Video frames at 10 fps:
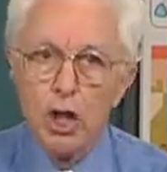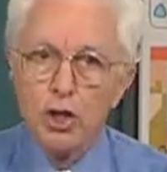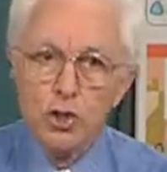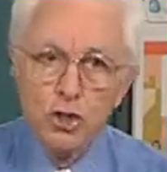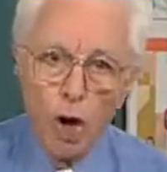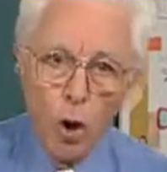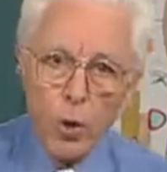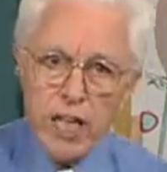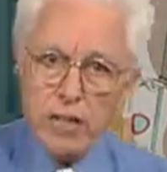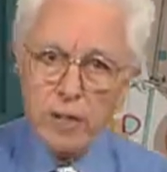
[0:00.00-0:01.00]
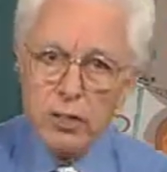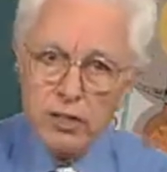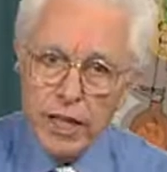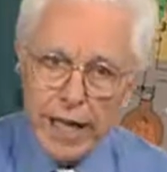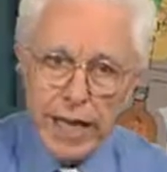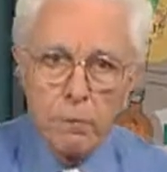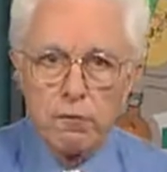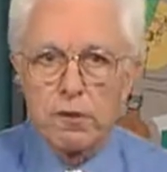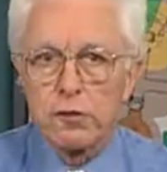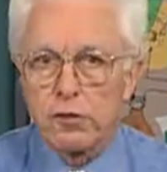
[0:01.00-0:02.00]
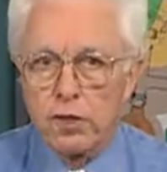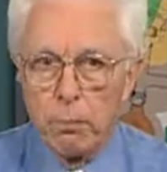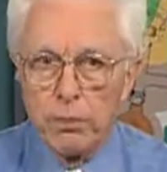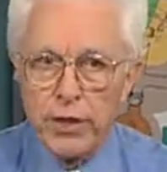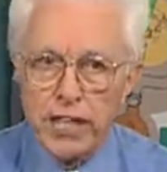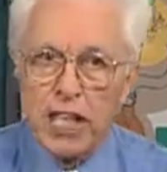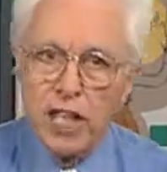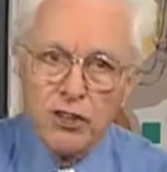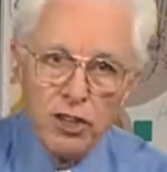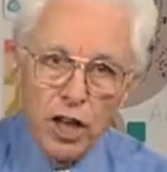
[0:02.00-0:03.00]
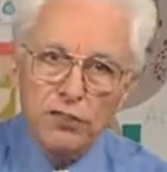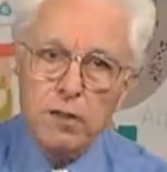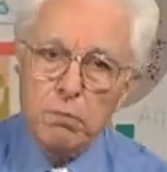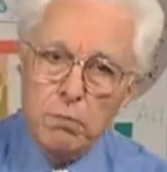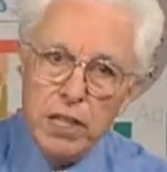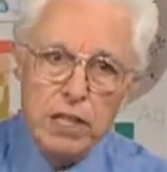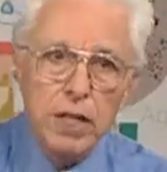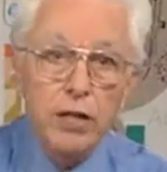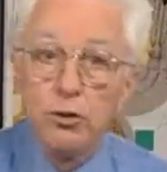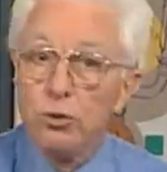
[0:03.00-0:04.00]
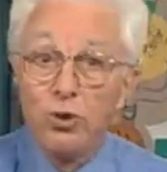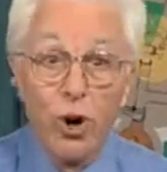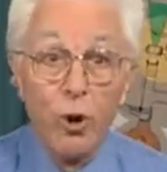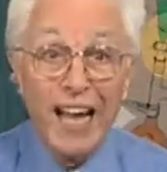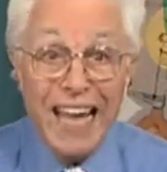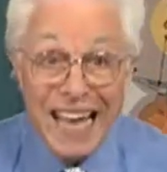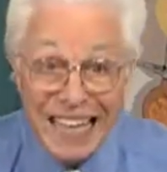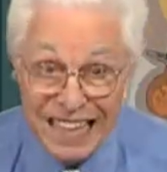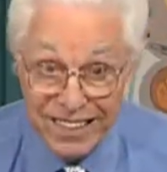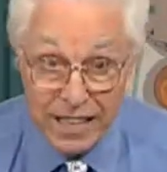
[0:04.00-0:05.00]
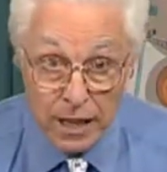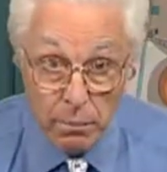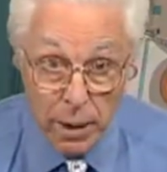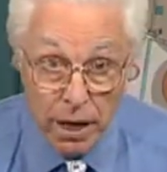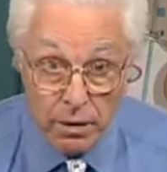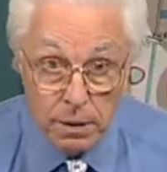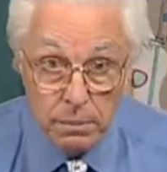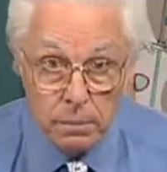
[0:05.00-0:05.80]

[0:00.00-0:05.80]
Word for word: Knowing the name for something doesn't mean that you know anything about it.